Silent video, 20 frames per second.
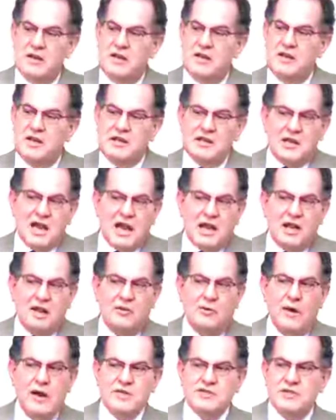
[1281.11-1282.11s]
And the
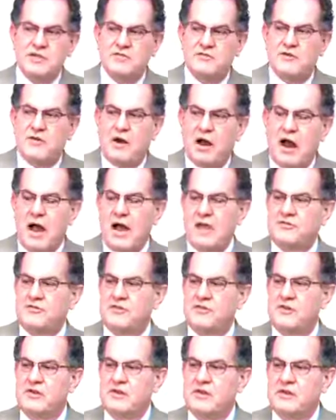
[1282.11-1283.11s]
declaration of
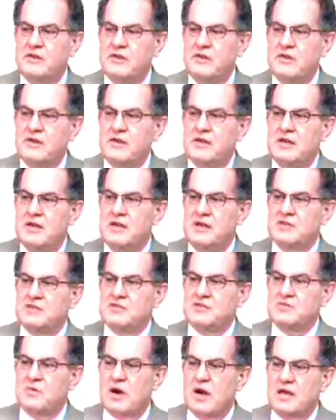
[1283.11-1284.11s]
Christ and
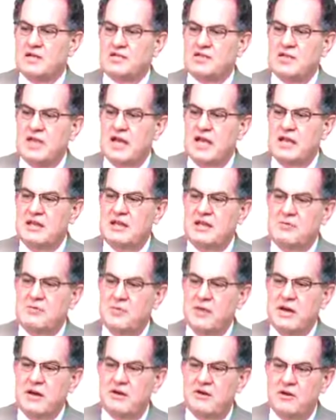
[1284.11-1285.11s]
this is where I say
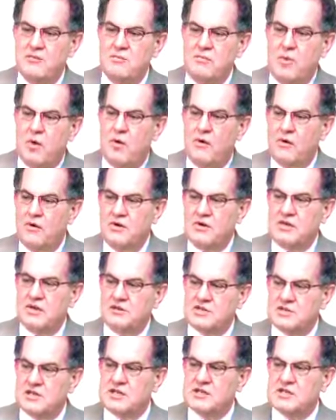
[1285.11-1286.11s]
that we are immortal
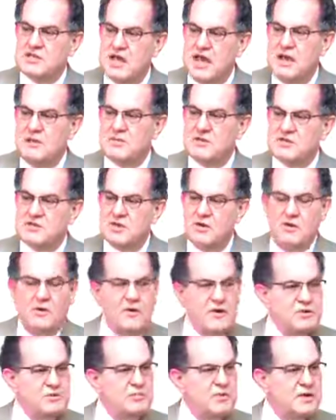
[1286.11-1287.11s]
till such time as the
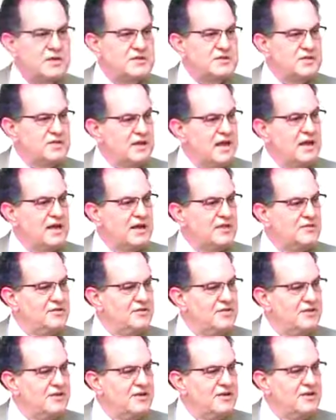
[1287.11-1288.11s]
Lord is pleased to take
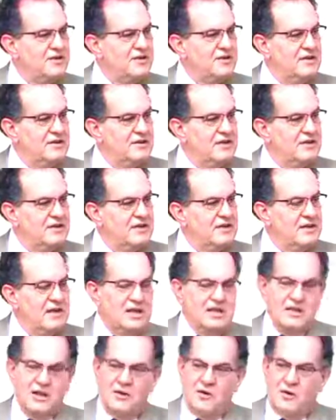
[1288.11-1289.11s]
us.
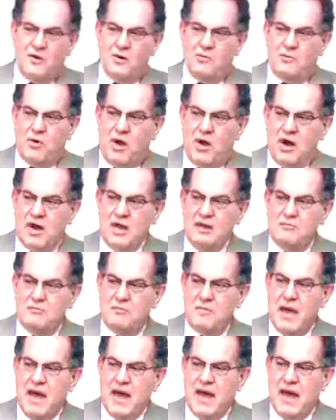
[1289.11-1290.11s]
And the Lord brought
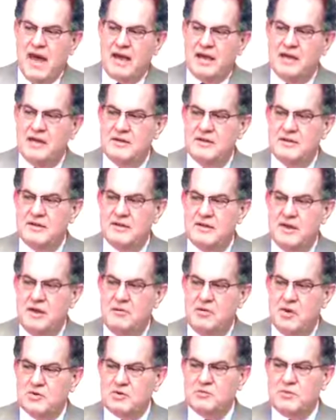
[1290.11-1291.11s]
him back.
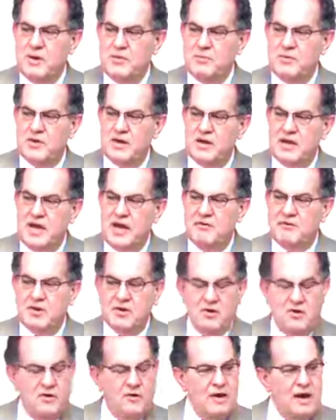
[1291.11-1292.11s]
Now, most people today
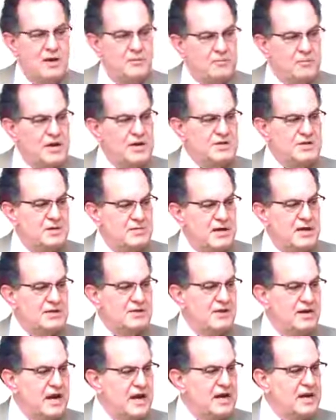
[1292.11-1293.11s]
would go around preaching about
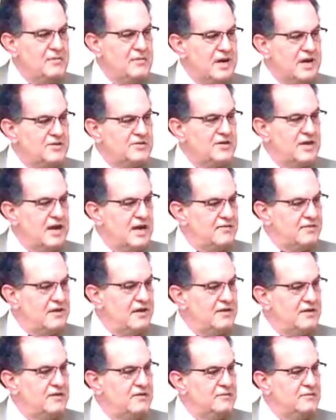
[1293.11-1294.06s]
their 90 minutes in heaven